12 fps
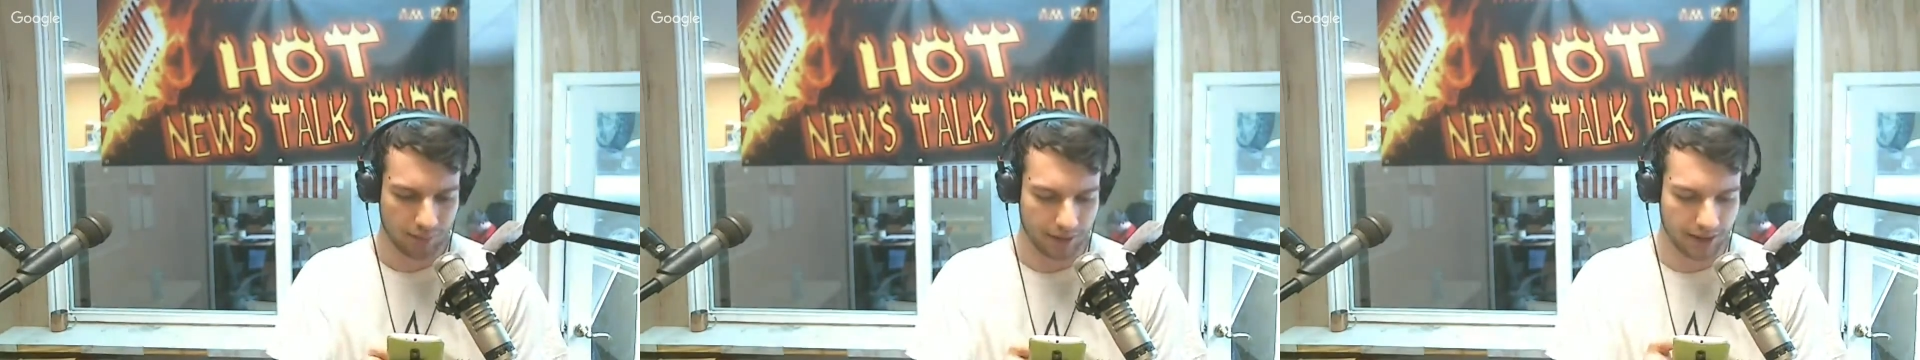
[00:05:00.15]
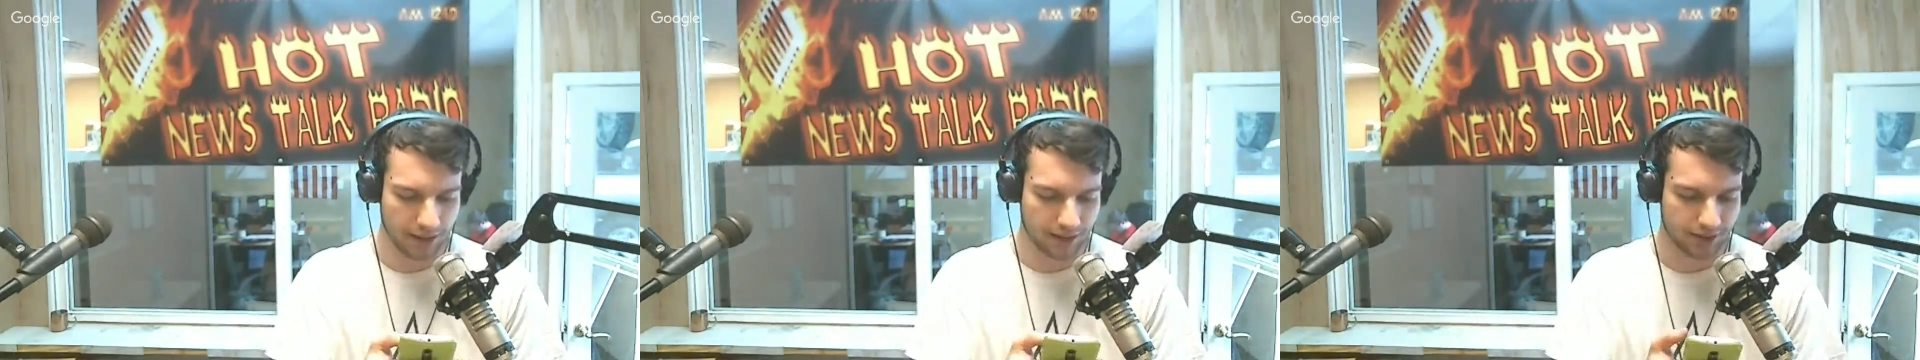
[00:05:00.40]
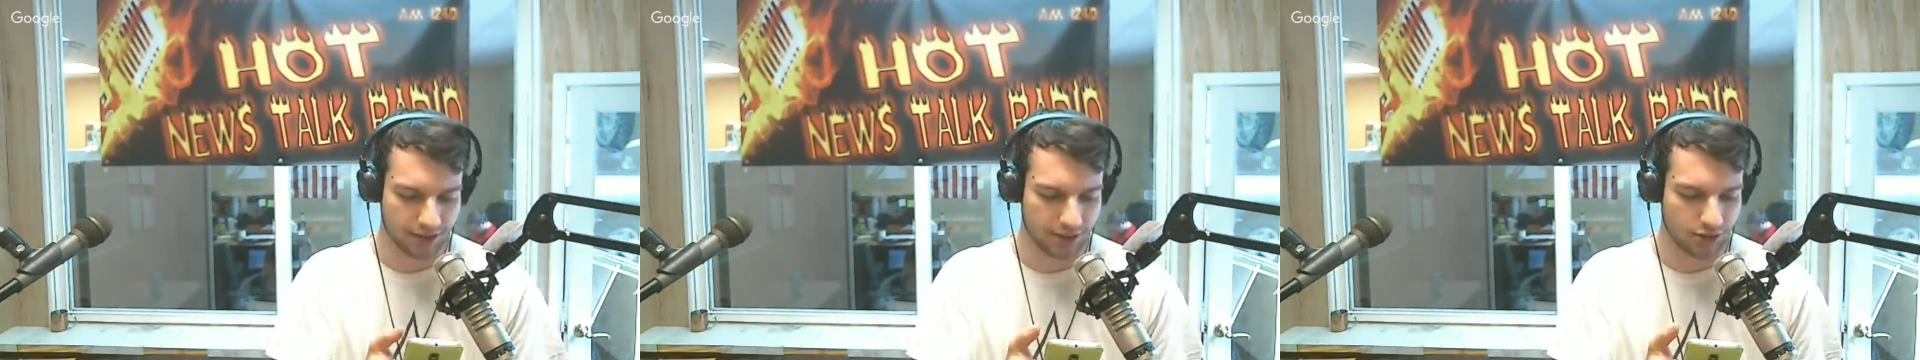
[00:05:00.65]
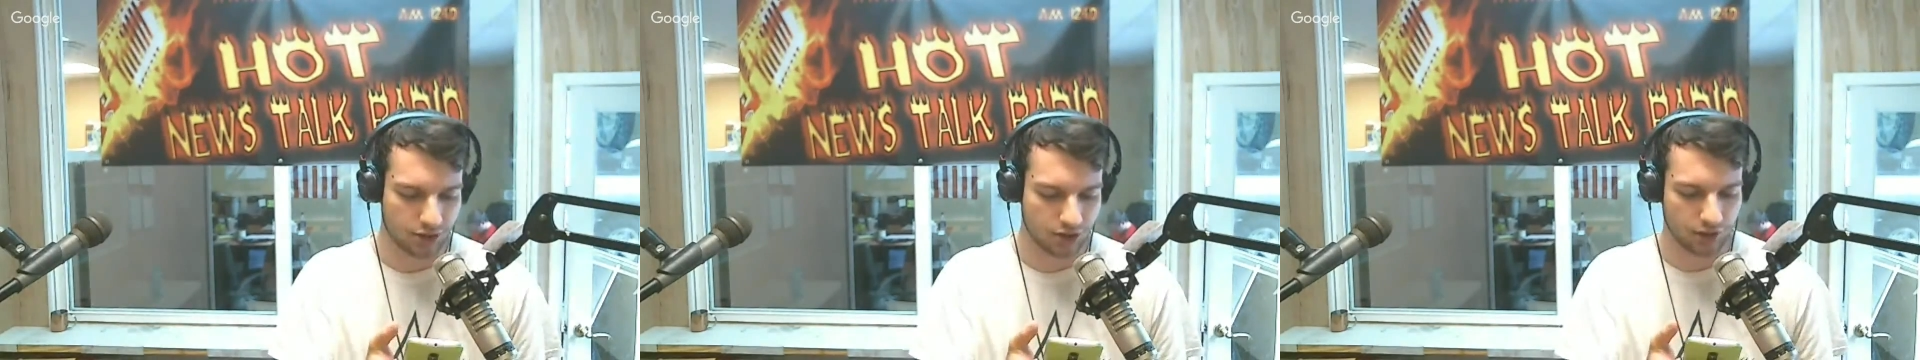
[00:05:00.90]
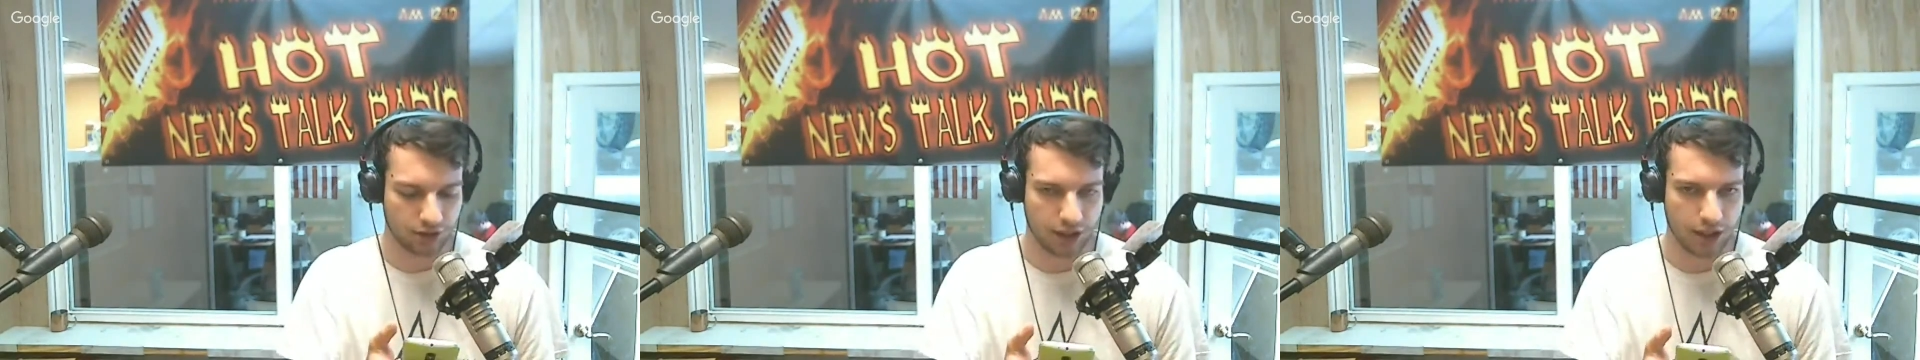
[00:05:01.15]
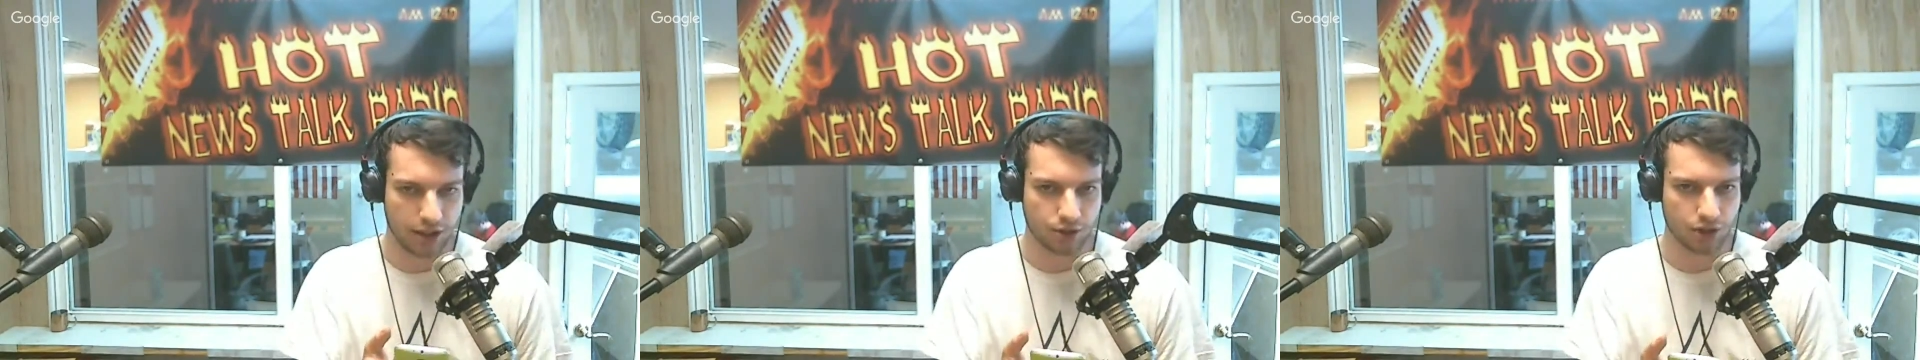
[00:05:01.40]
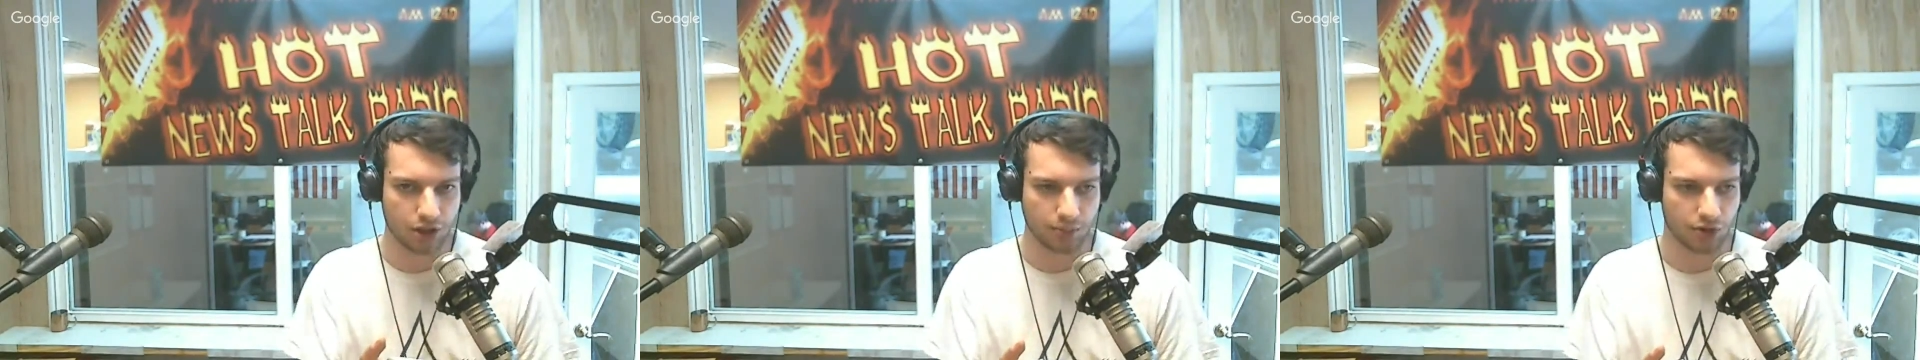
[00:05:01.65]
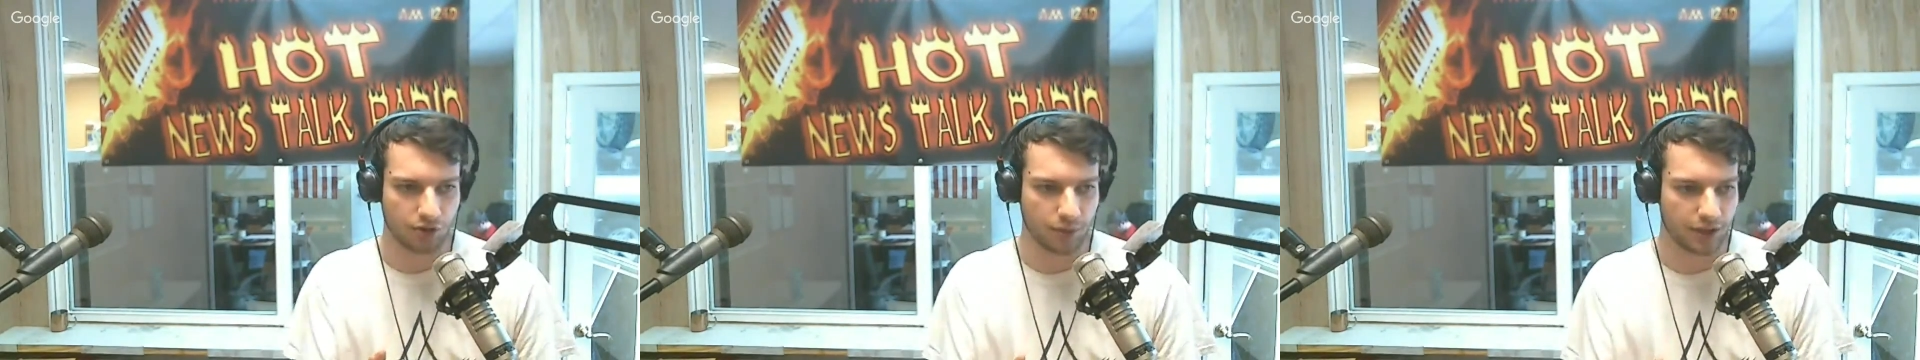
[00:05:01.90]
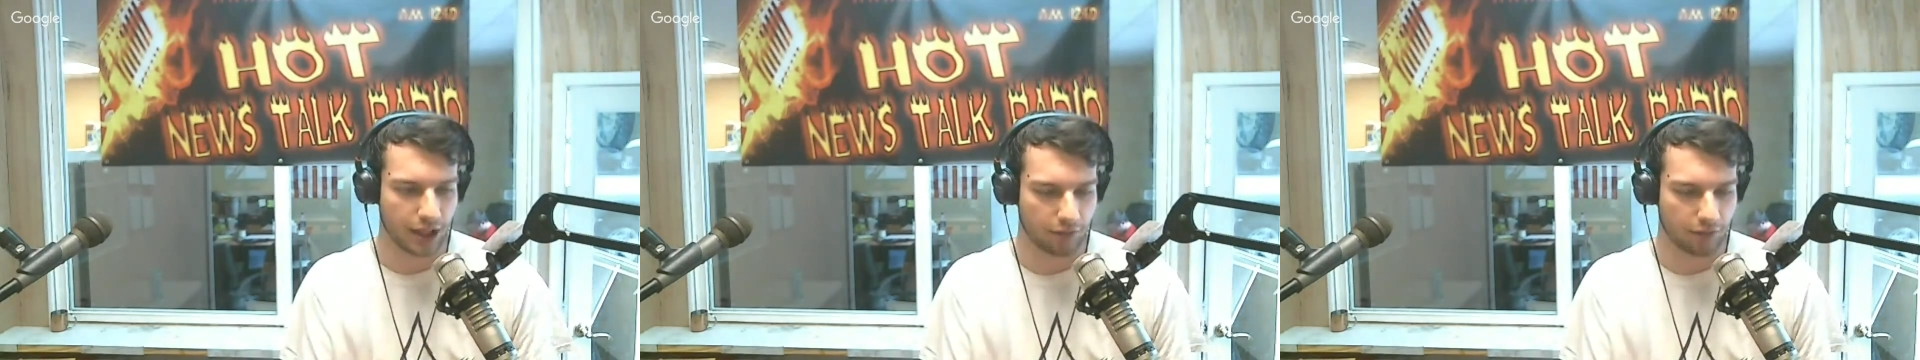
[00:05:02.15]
but it's still an interesting movement